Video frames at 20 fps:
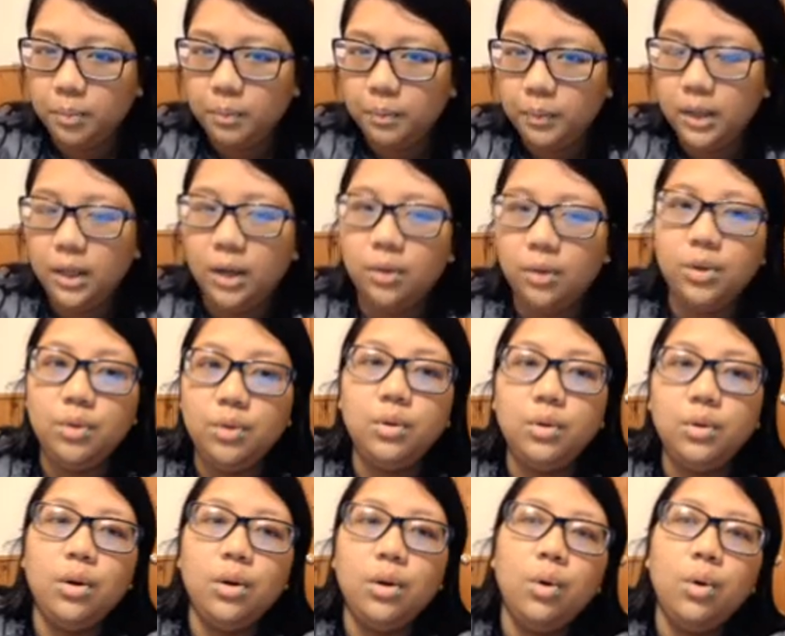Now you can
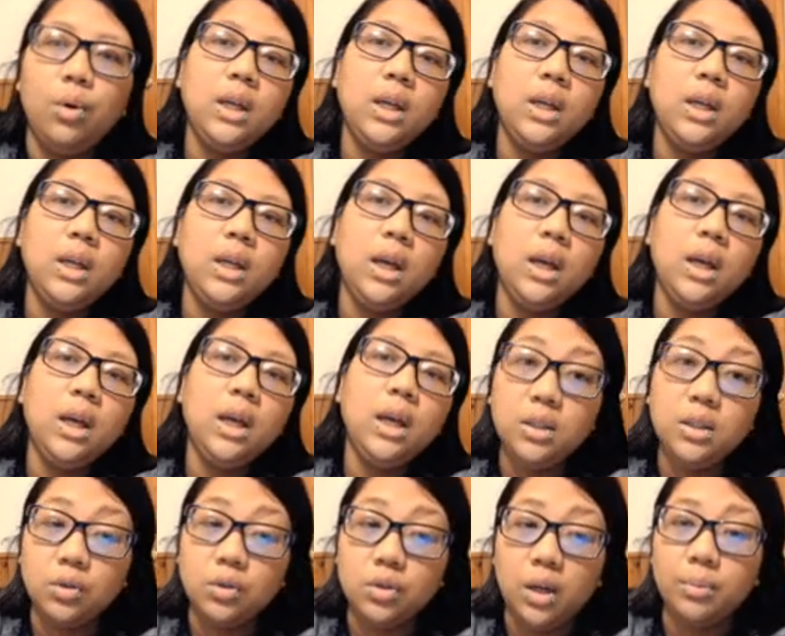only have a
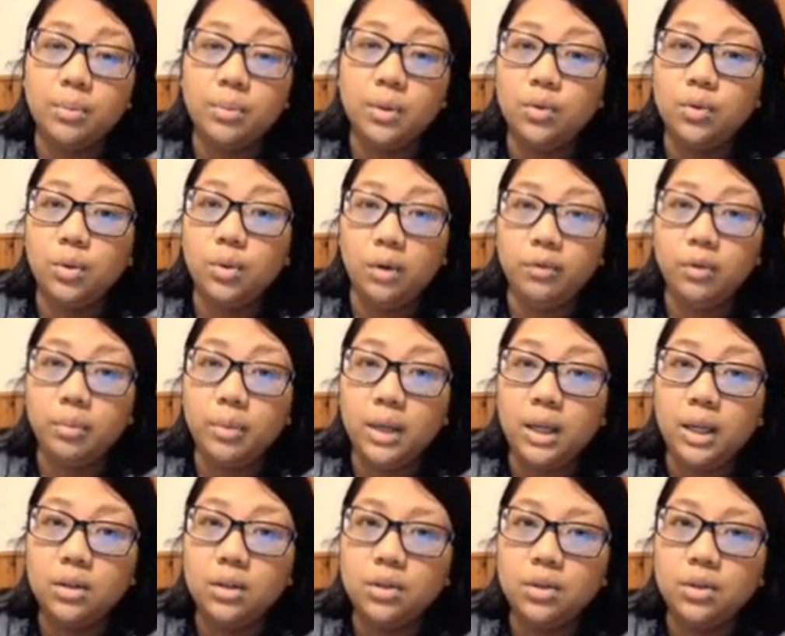Facebook shop if you have a page.